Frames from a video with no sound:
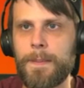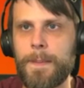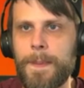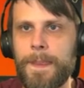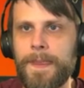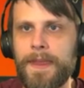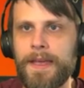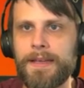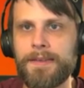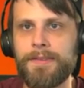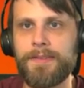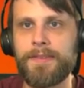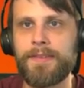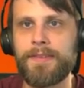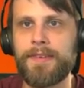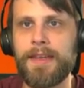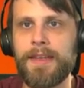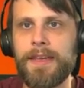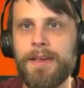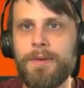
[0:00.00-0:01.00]
and
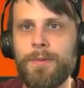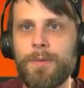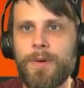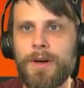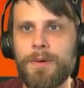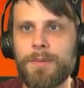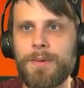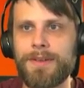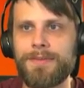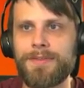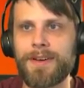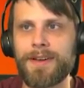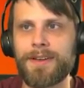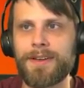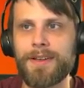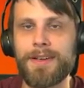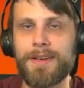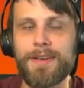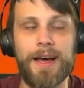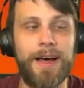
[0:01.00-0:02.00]
see what we find.
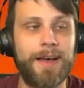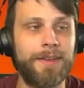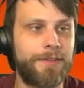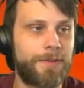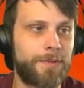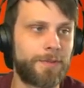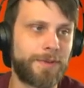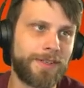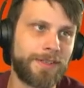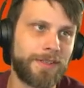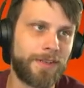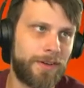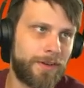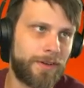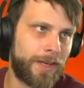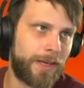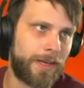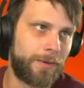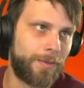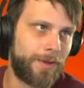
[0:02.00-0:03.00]
An Azumarill.
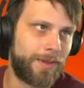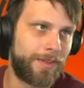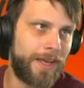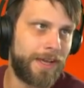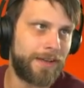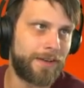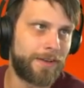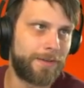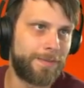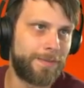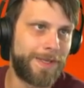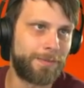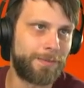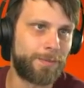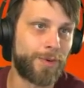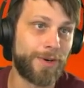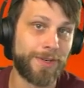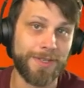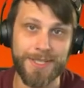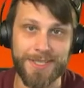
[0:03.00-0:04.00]
Okay, well, that could have been
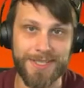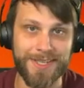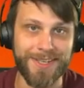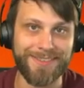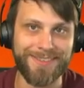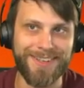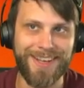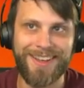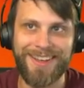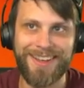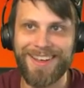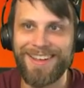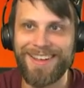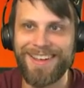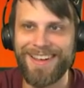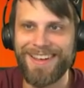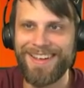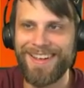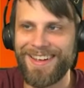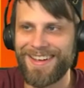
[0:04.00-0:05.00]
worse, then.
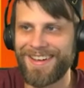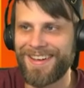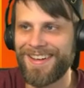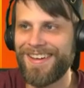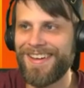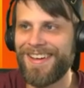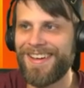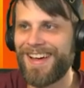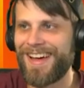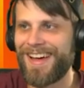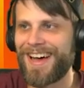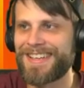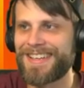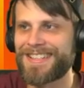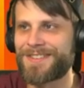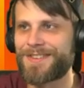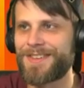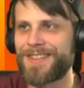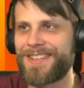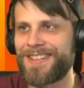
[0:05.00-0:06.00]

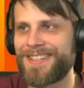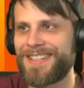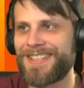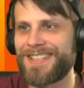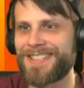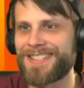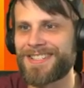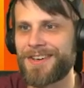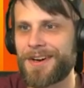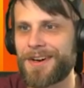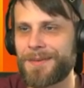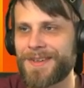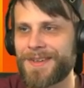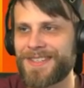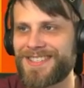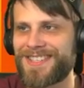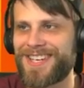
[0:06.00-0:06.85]
Azumarill is garbage.